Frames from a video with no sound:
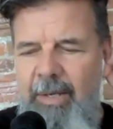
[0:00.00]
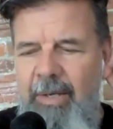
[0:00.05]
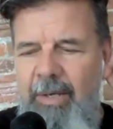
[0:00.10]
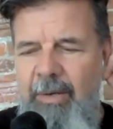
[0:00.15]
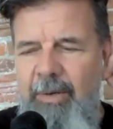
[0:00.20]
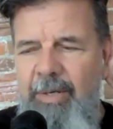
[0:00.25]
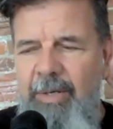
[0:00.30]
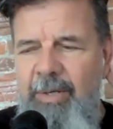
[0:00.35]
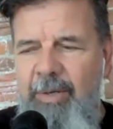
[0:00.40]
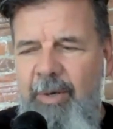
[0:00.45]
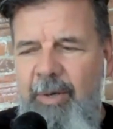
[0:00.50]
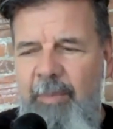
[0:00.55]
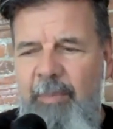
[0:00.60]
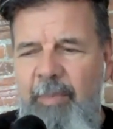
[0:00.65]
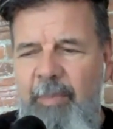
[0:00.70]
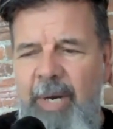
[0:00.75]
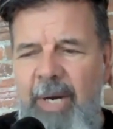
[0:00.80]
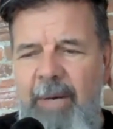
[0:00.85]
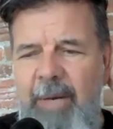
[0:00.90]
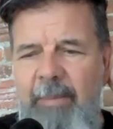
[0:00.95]
you're in your
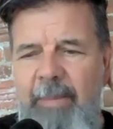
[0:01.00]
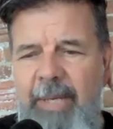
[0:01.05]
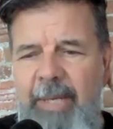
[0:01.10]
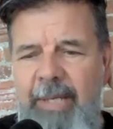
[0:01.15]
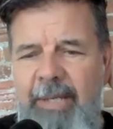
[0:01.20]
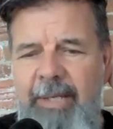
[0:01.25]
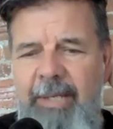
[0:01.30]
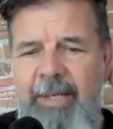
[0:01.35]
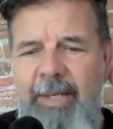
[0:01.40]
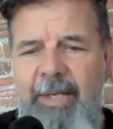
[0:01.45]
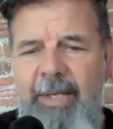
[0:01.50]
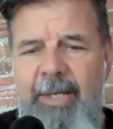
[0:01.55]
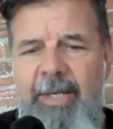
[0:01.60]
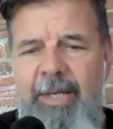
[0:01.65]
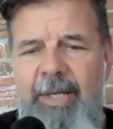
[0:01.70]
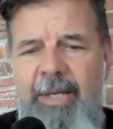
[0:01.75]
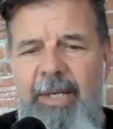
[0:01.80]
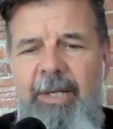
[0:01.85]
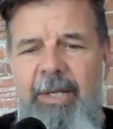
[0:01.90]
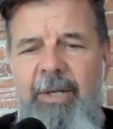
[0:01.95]
apartment.
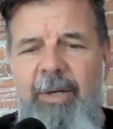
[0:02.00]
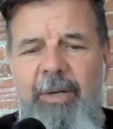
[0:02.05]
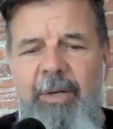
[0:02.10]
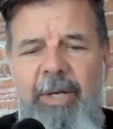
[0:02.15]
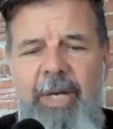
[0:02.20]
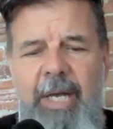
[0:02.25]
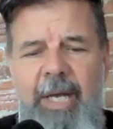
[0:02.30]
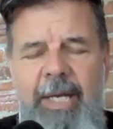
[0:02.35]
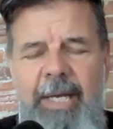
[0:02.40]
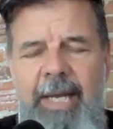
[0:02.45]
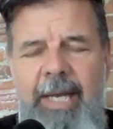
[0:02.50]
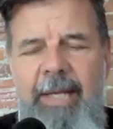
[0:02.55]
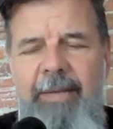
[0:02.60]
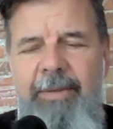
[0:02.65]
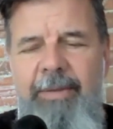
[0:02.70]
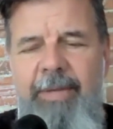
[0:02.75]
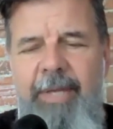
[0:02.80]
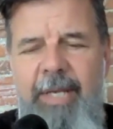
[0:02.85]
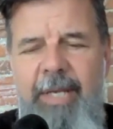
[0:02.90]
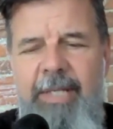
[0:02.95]
You're an
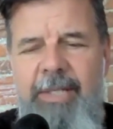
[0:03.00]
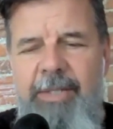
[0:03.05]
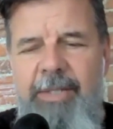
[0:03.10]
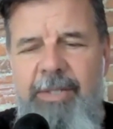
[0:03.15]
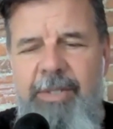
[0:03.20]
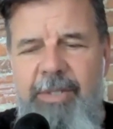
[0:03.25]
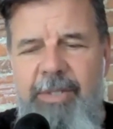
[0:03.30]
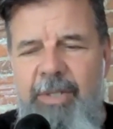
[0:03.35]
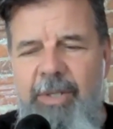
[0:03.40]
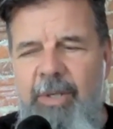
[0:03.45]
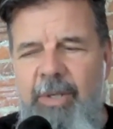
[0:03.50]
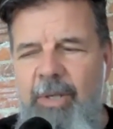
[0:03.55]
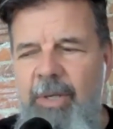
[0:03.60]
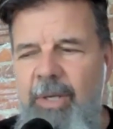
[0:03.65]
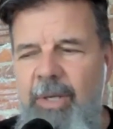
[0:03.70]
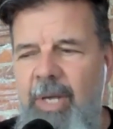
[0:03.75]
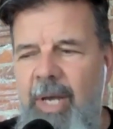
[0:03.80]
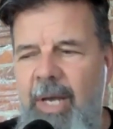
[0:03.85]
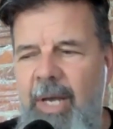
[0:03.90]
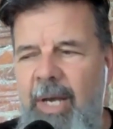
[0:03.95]
atheist
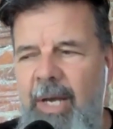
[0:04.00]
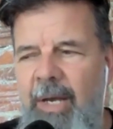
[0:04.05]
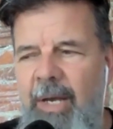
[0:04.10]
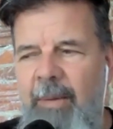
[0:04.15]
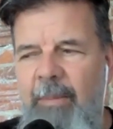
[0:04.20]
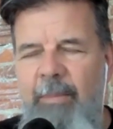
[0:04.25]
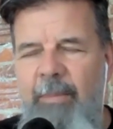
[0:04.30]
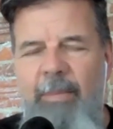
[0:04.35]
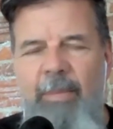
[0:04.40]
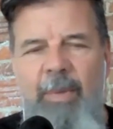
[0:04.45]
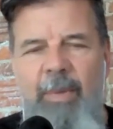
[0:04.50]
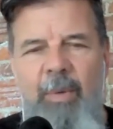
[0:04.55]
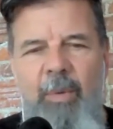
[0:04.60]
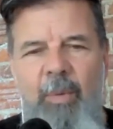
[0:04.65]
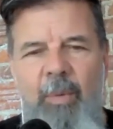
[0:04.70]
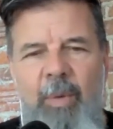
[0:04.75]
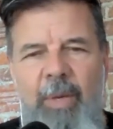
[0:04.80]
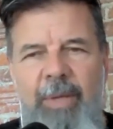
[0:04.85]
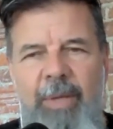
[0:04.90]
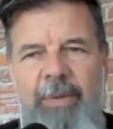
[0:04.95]
um,
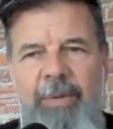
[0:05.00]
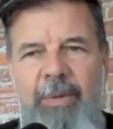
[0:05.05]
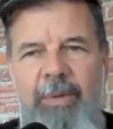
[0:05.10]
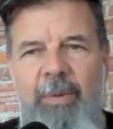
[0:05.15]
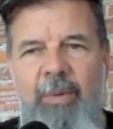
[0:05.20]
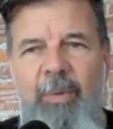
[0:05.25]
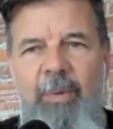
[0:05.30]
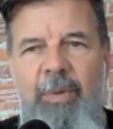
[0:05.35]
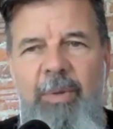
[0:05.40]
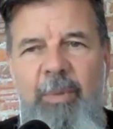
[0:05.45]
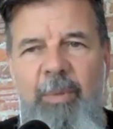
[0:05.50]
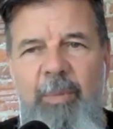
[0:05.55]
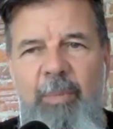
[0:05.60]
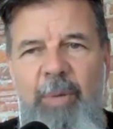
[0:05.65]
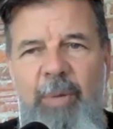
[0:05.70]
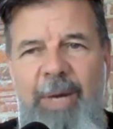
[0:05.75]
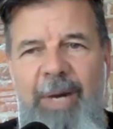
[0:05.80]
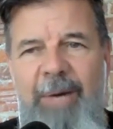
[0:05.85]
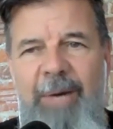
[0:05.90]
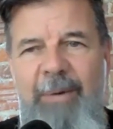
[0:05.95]
with with a
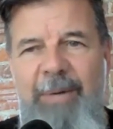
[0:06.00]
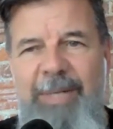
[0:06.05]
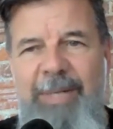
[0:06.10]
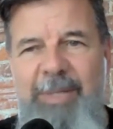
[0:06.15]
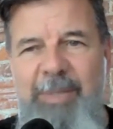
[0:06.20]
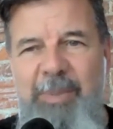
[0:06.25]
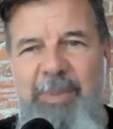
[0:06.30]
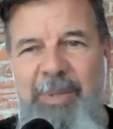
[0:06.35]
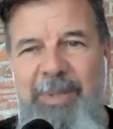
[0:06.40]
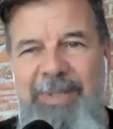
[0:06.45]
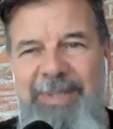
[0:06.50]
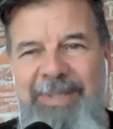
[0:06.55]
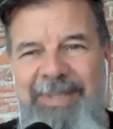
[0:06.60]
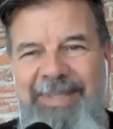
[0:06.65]
prayer ritual.